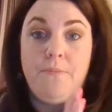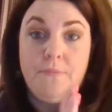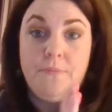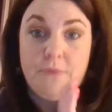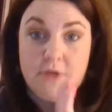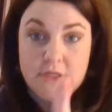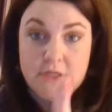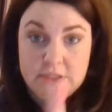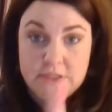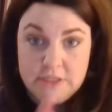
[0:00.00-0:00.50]

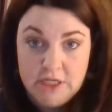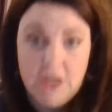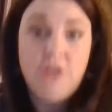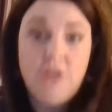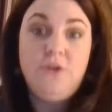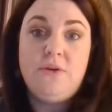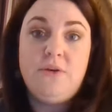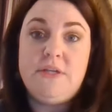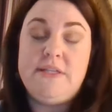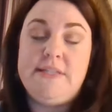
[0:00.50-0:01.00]

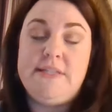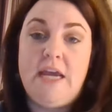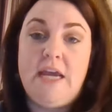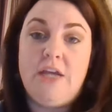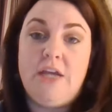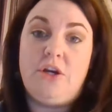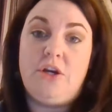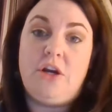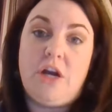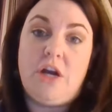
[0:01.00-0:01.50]
continue to stay
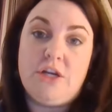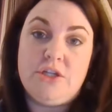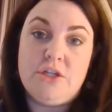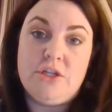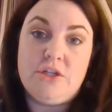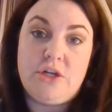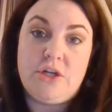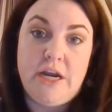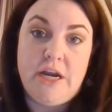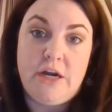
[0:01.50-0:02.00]
in your
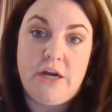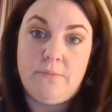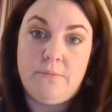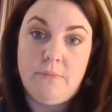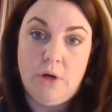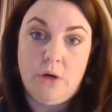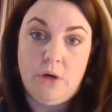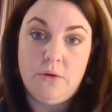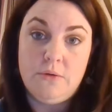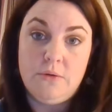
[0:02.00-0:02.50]
conscious creator
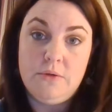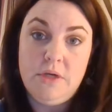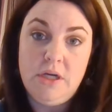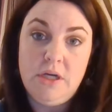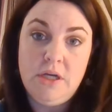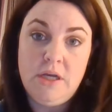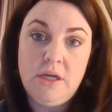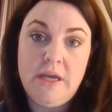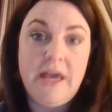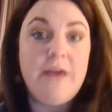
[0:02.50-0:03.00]
mode
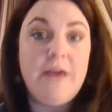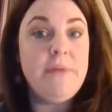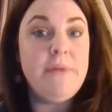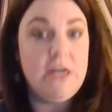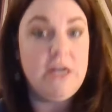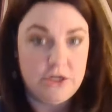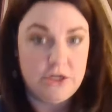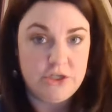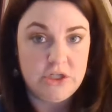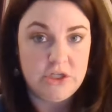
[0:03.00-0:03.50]
and be
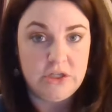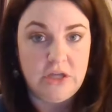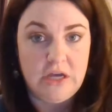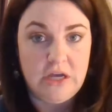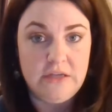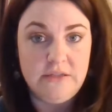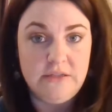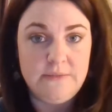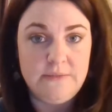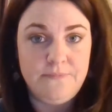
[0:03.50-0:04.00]

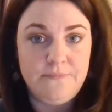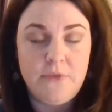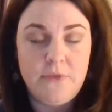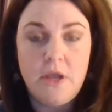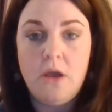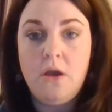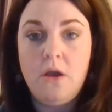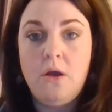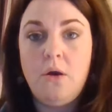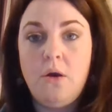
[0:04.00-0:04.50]
nonchalant,
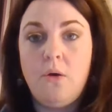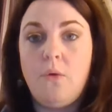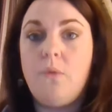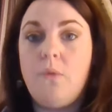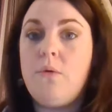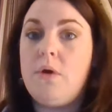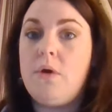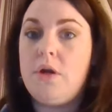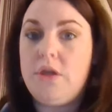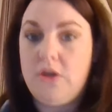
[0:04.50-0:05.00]

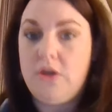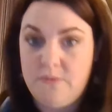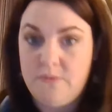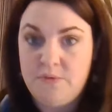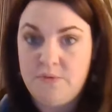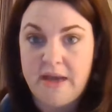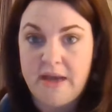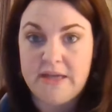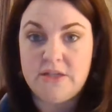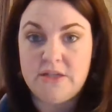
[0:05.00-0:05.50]
or you can
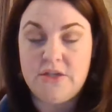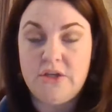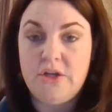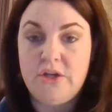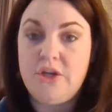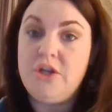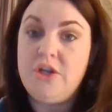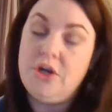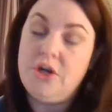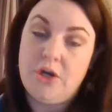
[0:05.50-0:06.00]
move back into
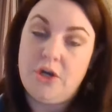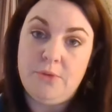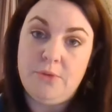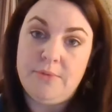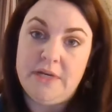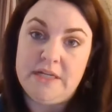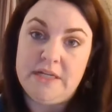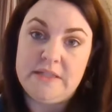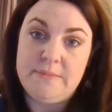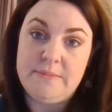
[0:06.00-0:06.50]
your
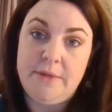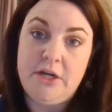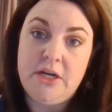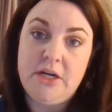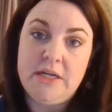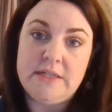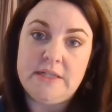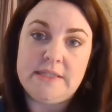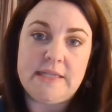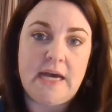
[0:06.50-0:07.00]
human
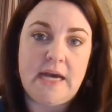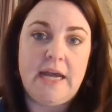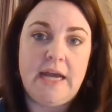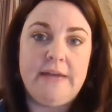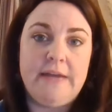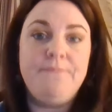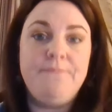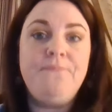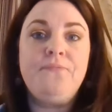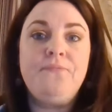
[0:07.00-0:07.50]
experience
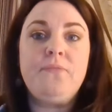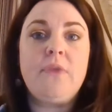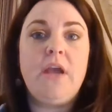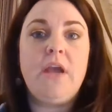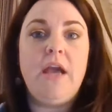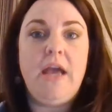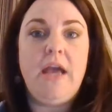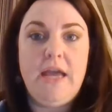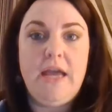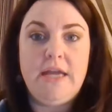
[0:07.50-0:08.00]
side
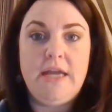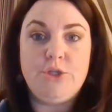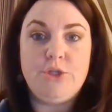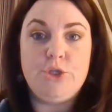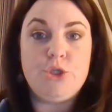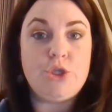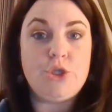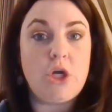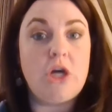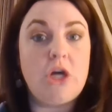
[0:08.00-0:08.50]
and
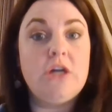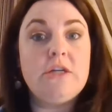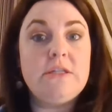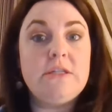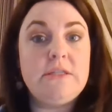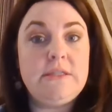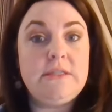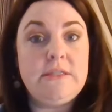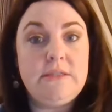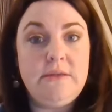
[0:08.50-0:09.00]
start
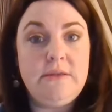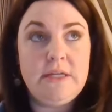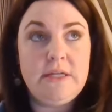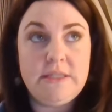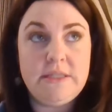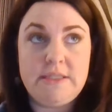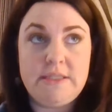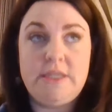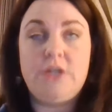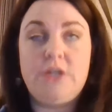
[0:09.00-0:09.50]

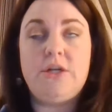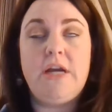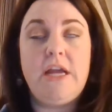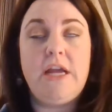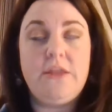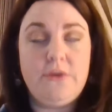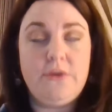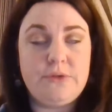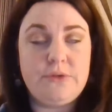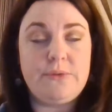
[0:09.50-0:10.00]

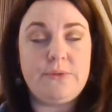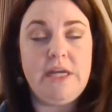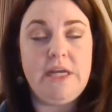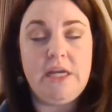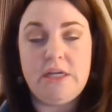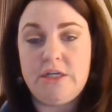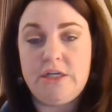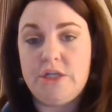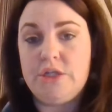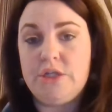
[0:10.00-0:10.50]
considering those 3D
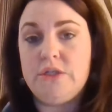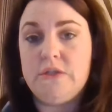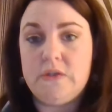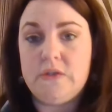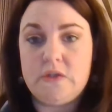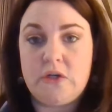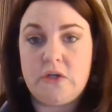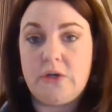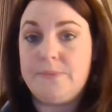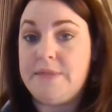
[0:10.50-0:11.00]
conditions
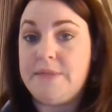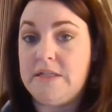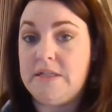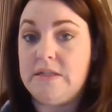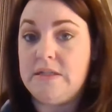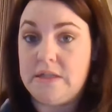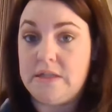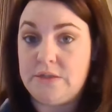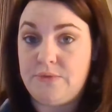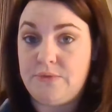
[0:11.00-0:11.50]
and
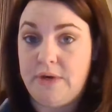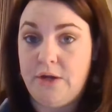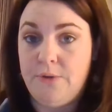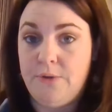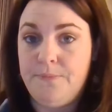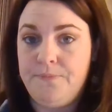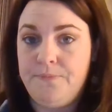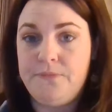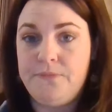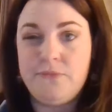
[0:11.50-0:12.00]
circumstances as
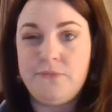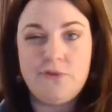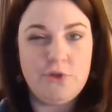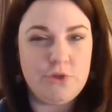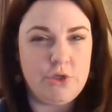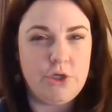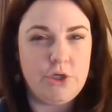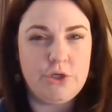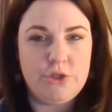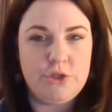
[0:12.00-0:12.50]
real.
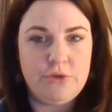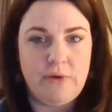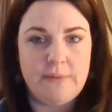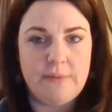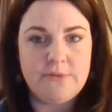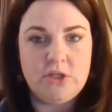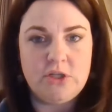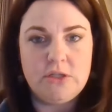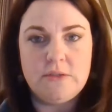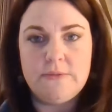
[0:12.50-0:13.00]
Those are your two
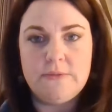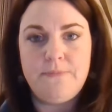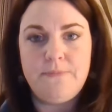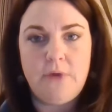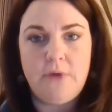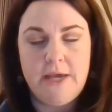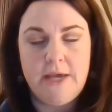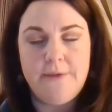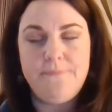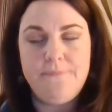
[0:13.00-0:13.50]
options,
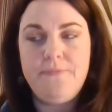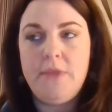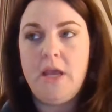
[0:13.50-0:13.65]
okay?